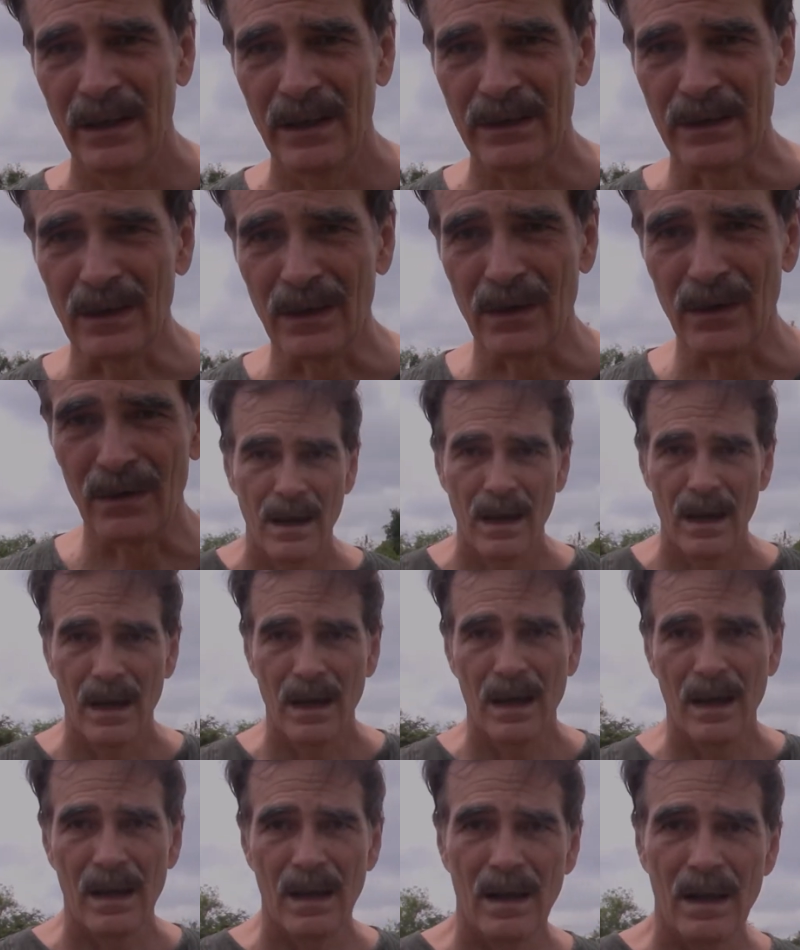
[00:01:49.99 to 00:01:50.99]
So,
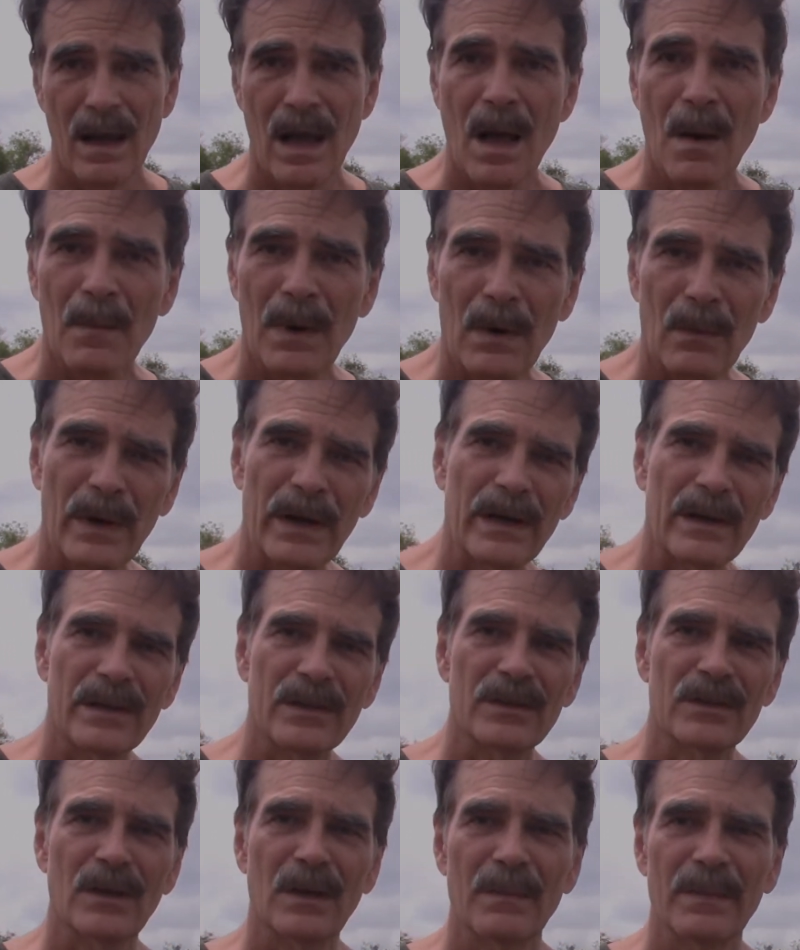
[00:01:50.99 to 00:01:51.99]
but we can
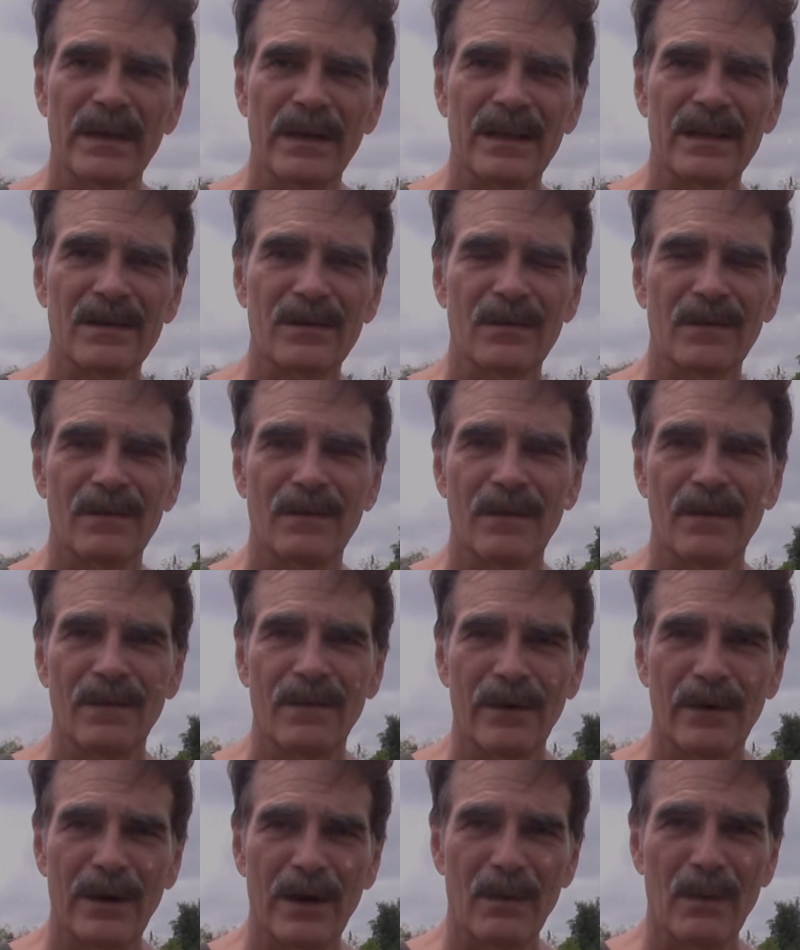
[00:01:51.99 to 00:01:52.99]
assume that it's
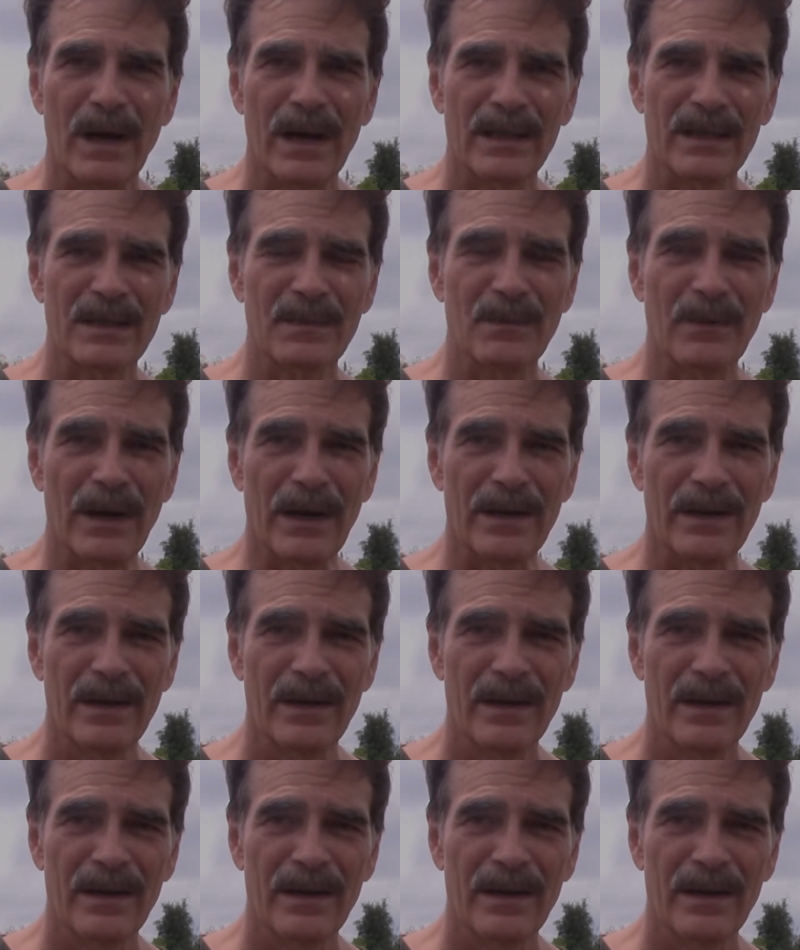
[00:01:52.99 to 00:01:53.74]
very widespread,